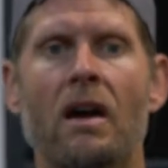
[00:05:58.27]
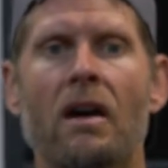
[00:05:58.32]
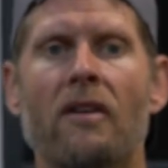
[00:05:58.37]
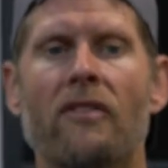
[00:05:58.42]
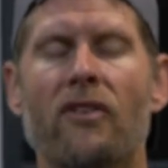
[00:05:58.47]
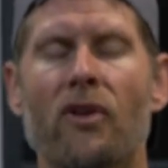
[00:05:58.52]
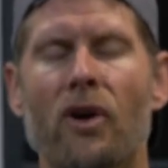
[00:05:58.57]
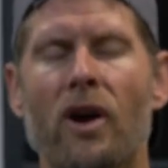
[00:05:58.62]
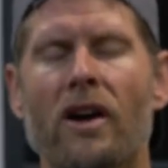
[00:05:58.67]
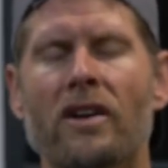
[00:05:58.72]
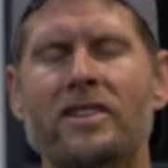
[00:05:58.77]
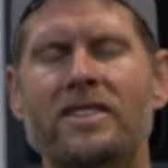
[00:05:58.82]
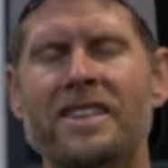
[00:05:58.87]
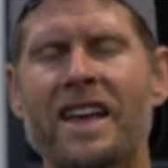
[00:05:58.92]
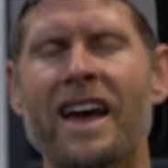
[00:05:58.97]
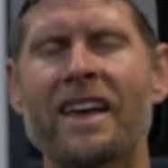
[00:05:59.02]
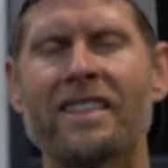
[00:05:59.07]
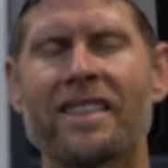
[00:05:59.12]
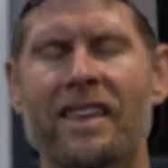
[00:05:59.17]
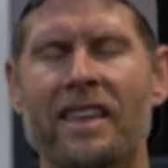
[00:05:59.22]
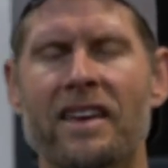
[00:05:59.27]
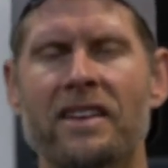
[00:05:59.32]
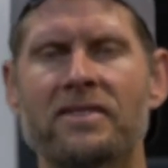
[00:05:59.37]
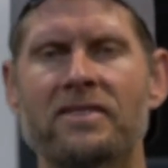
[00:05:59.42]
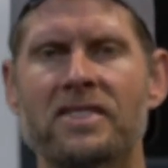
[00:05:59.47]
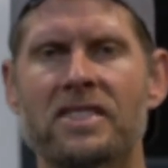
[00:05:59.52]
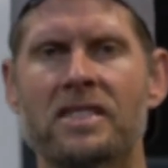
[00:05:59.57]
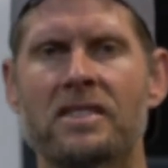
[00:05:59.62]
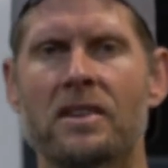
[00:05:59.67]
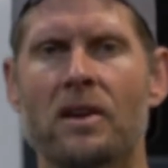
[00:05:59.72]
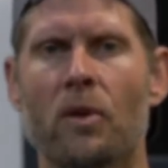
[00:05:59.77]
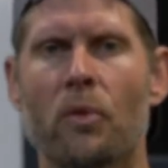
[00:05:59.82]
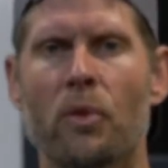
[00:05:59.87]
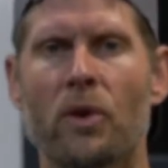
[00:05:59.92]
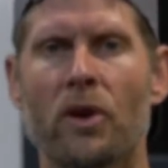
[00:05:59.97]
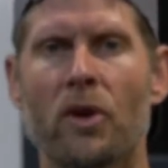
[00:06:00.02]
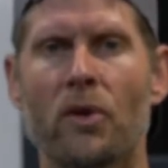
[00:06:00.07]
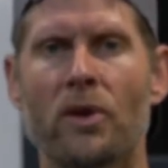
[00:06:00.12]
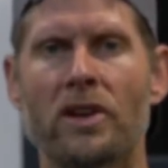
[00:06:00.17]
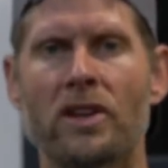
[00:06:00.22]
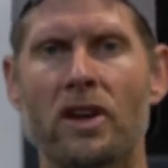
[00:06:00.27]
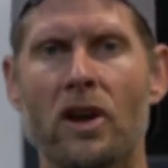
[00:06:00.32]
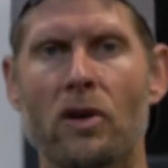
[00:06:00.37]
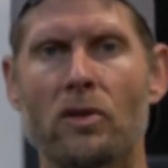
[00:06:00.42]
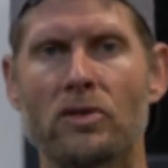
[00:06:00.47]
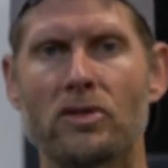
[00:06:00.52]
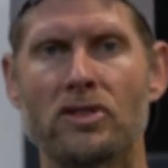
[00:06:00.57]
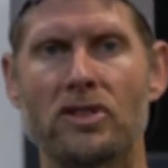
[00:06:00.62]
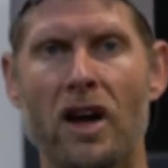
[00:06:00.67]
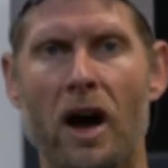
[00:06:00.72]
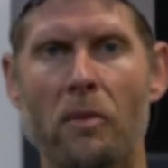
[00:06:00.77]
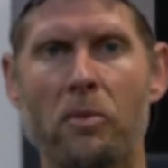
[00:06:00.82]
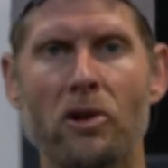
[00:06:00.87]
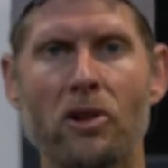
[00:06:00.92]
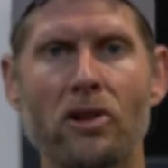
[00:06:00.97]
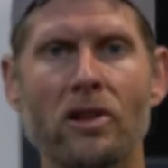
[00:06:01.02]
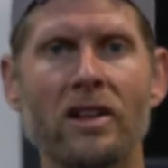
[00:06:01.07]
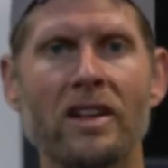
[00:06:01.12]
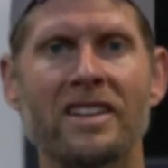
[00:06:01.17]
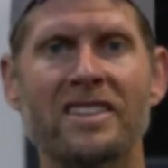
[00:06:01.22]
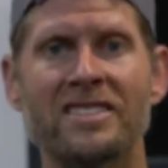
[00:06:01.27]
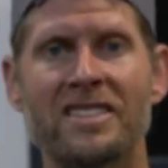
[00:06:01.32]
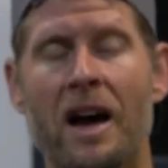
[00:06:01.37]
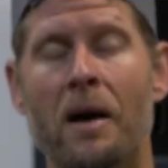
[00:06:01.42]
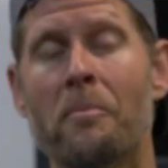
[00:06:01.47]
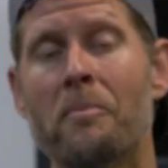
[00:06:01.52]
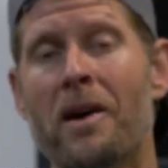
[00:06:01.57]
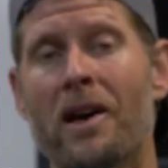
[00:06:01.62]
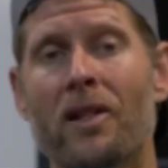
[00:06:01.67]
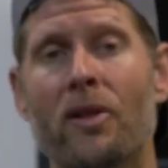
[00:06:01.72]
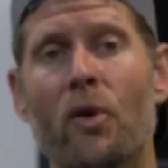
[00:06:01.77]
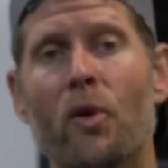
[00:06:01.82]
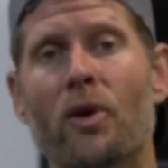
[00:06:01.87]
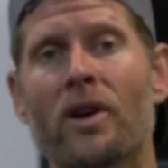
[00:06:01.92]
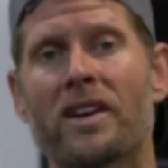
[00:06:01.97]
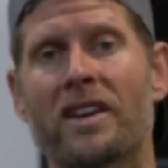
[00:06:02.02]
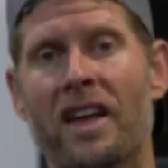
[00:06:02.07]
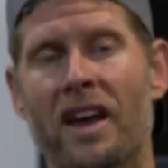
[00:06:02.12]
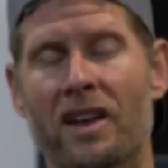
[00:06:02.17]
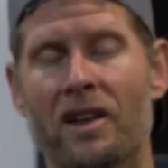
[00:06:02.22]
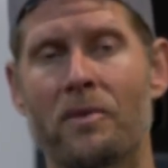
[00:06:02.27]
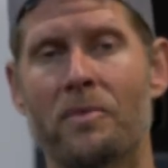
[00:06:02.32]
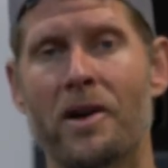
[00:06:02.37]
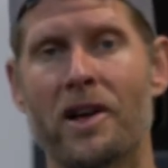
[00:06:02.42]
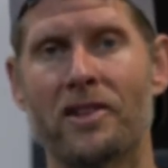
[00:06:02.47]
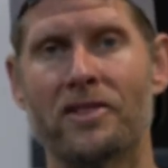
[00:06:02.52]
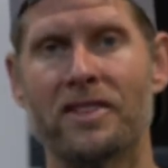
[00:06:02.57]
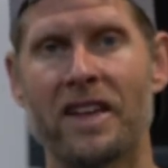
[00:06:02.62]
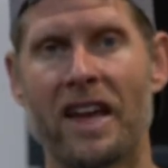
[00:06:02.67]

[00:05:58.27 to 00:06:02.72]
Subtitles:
For our deadlifts, we're going to go double dumbbell or kettlebell